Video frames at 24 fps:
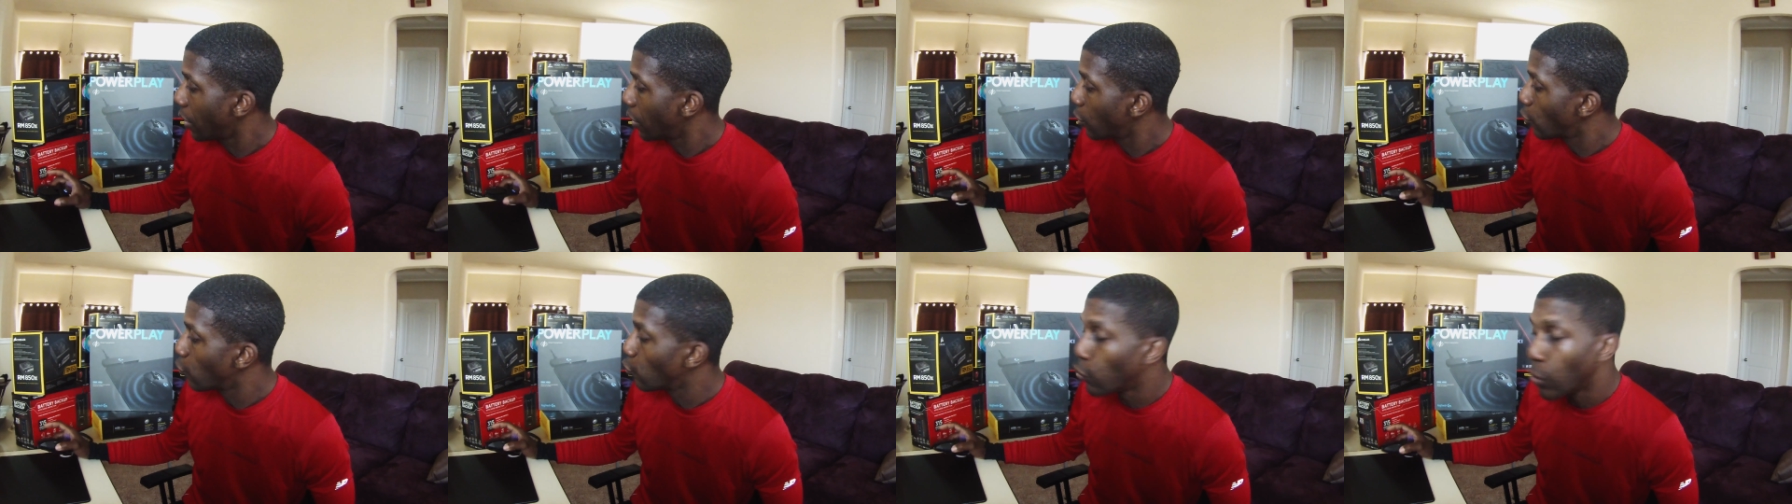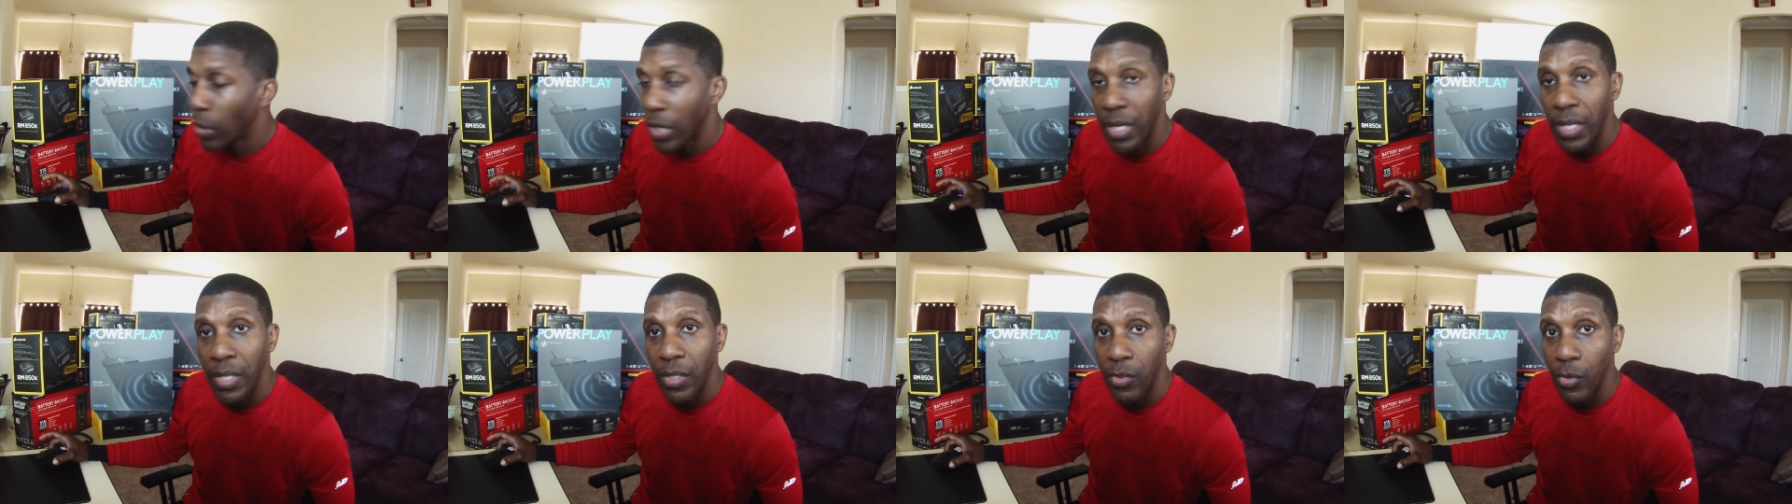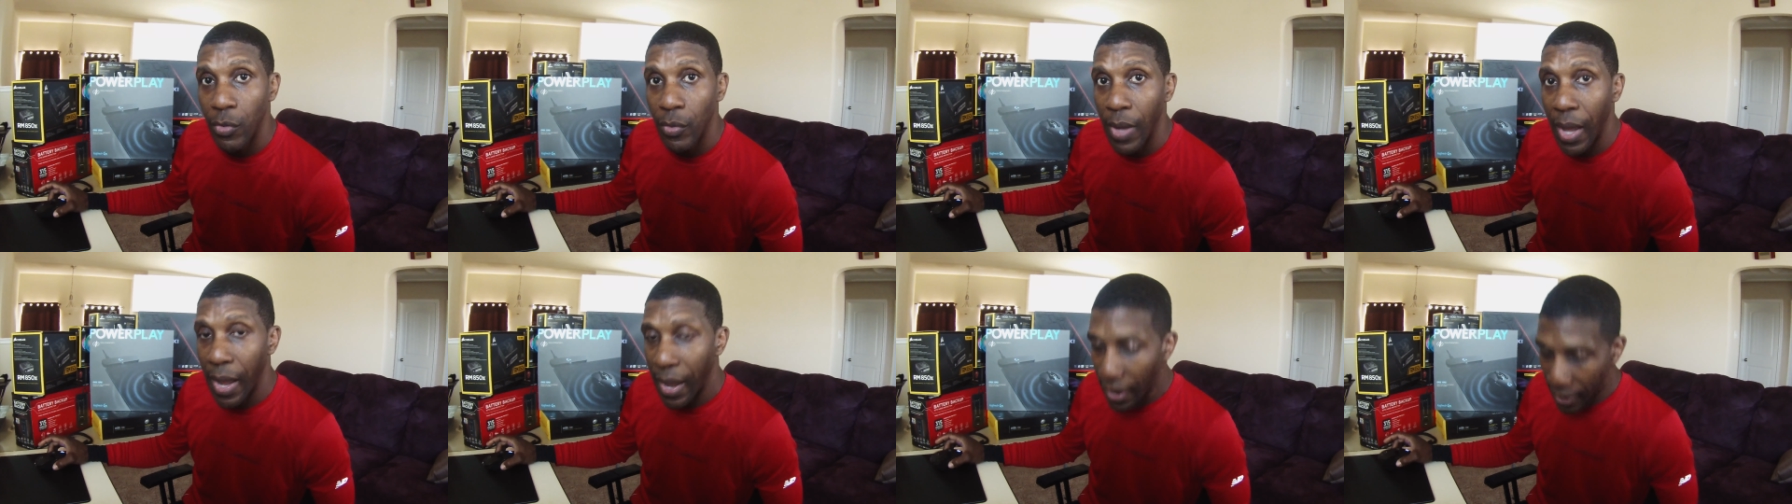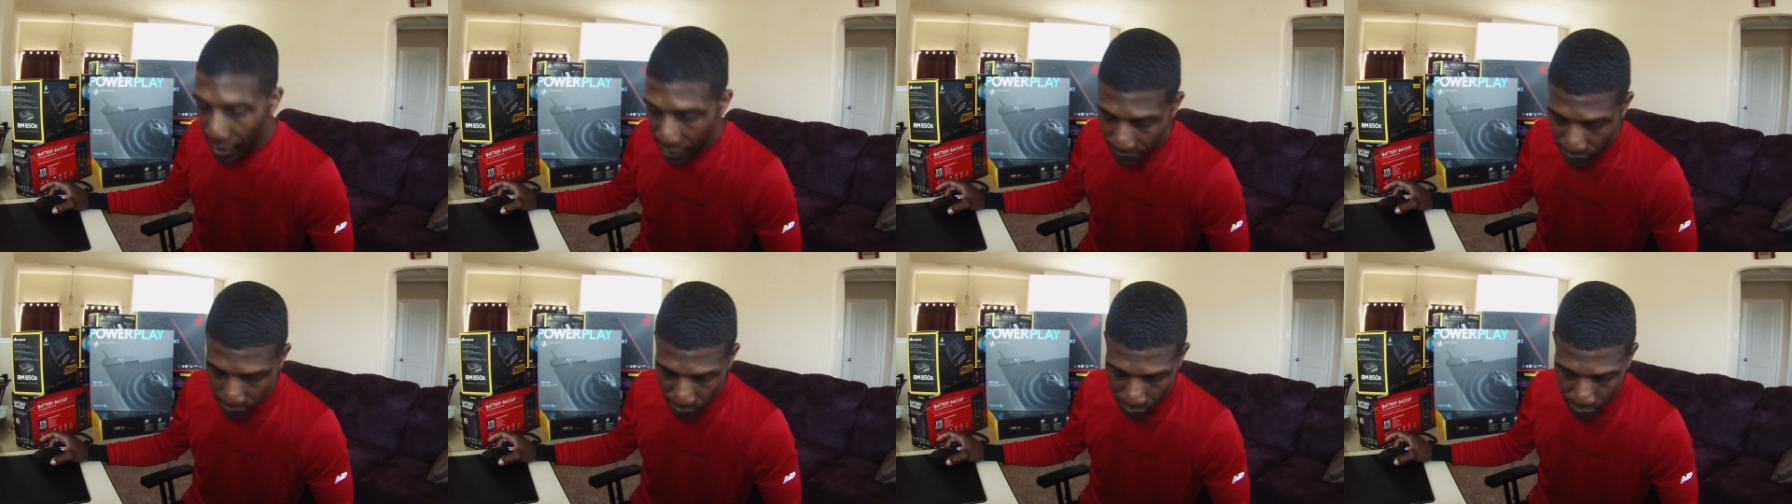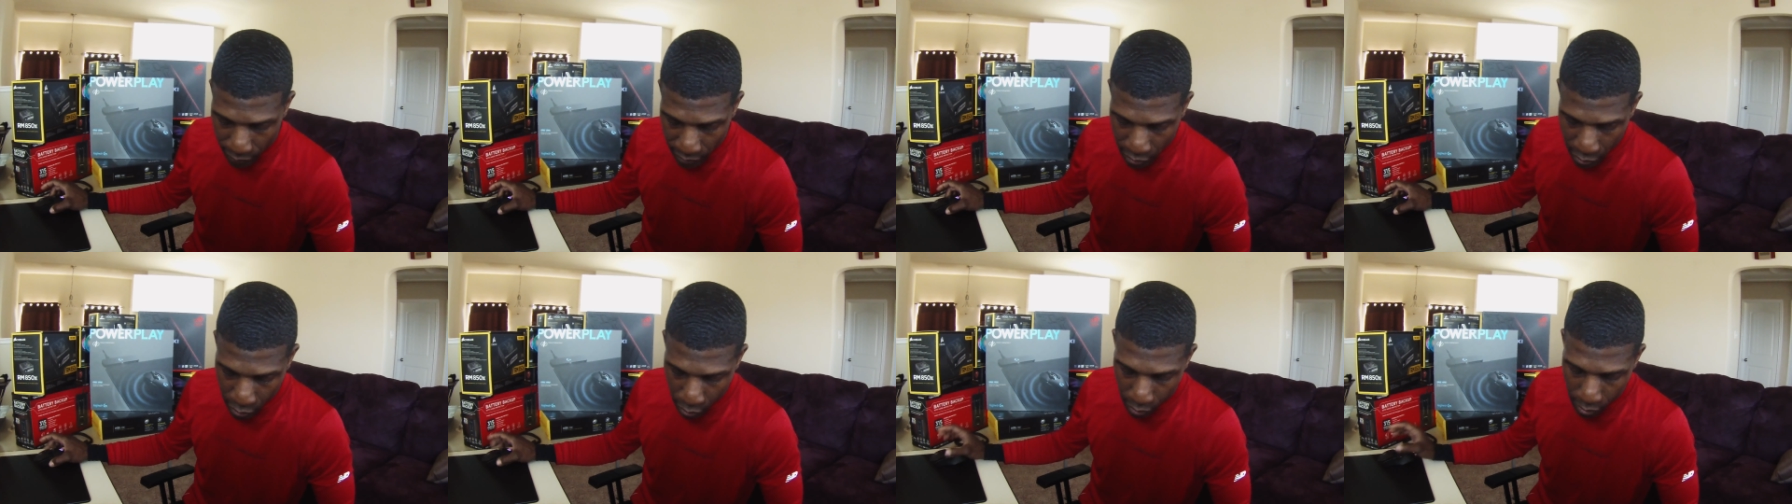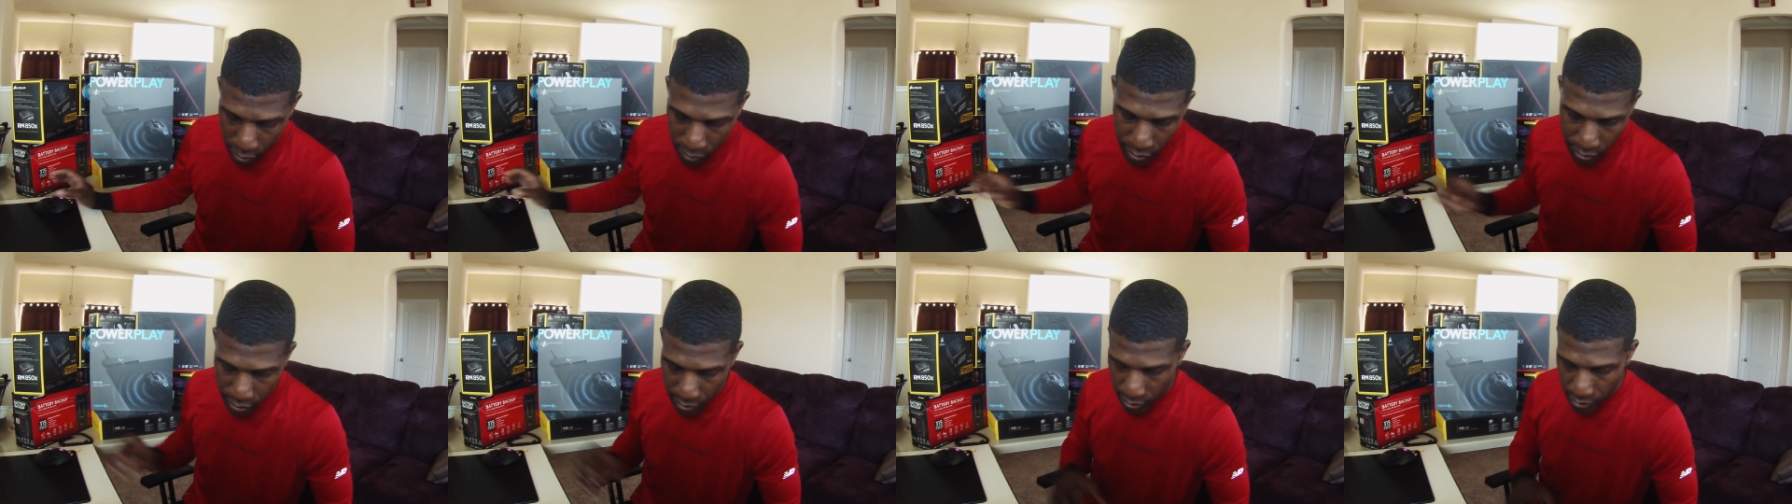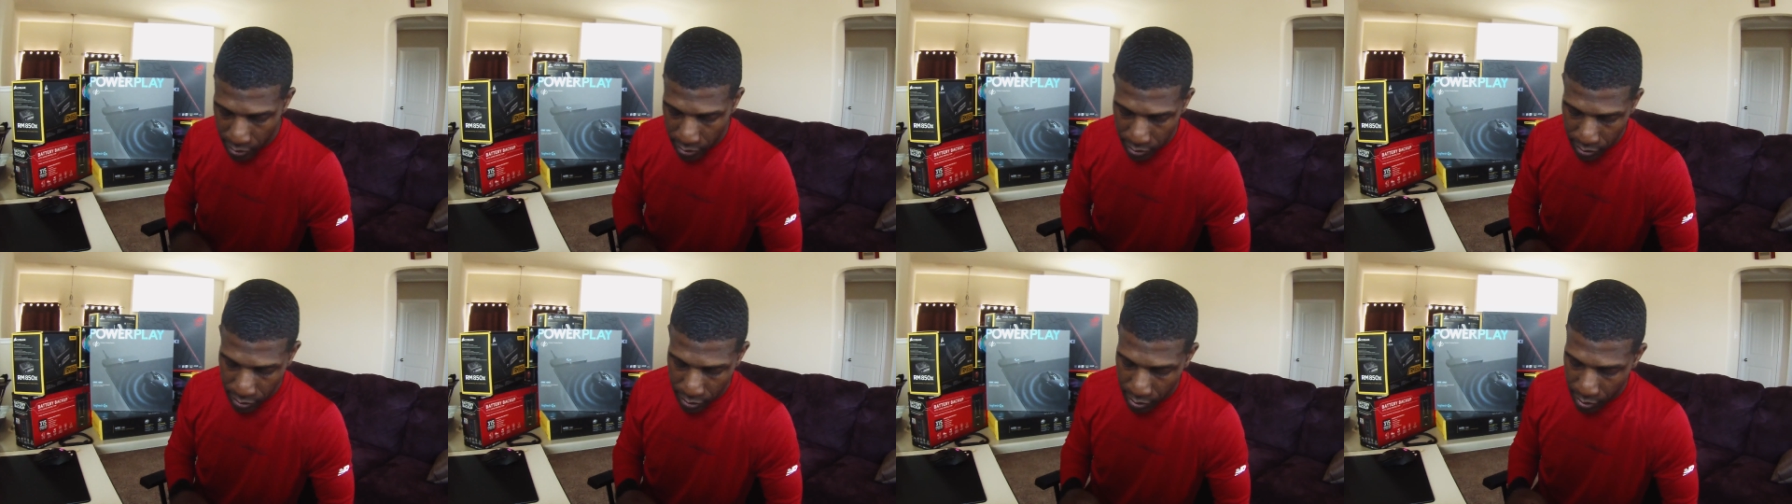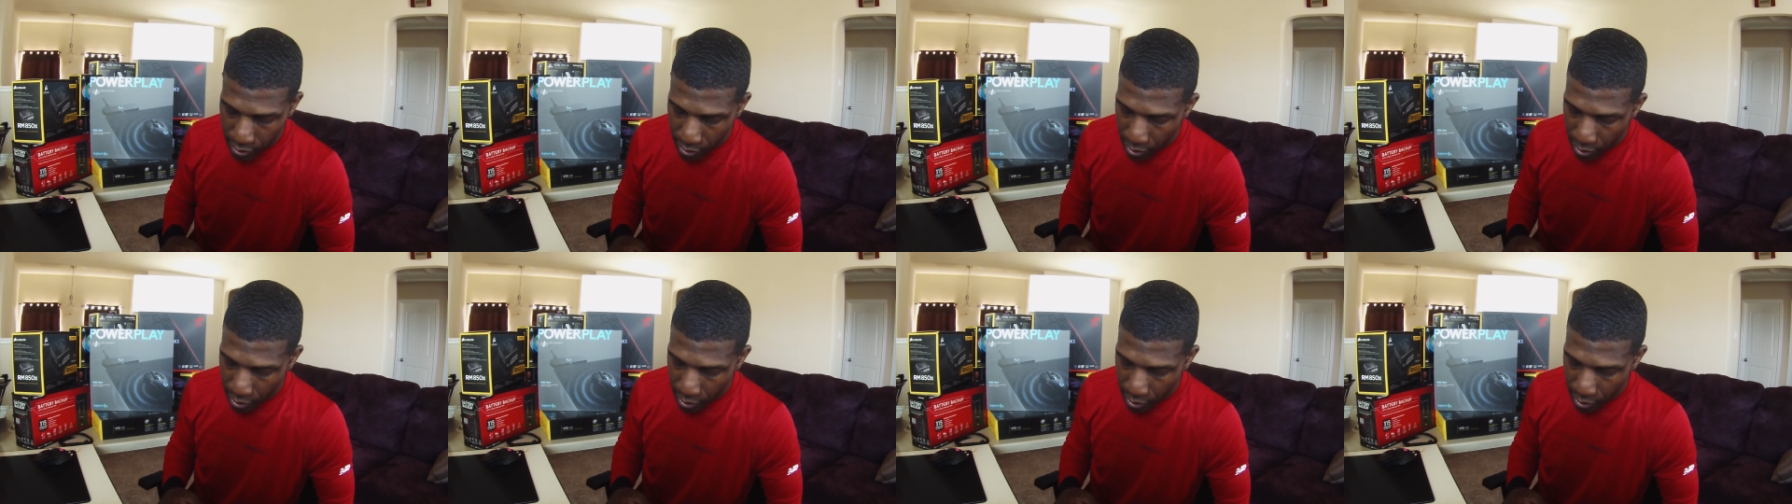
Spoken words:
You really do not have to recharge this.